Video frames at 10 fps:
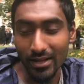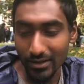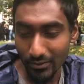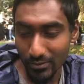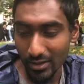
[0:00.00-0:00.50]

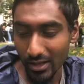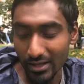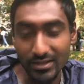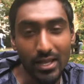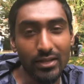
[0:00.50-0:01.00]
and I
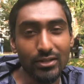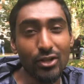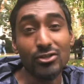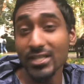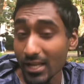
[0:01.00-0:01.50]
realize that, you
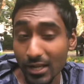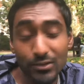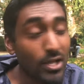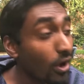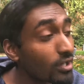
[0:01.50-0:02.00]
know,
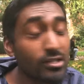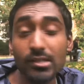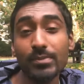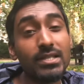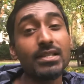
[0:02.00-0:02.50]
sellouts are going
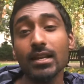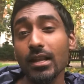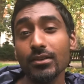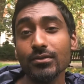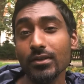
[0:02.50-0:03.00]
to be
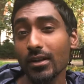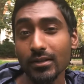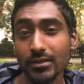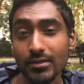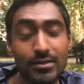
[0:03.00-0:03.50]
sellouts
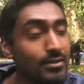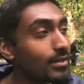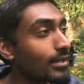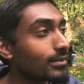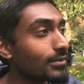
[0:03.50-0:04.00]
regardless,
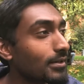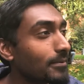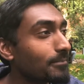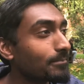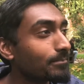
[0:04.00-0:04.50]
and
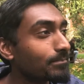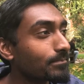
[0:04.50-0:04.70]
um,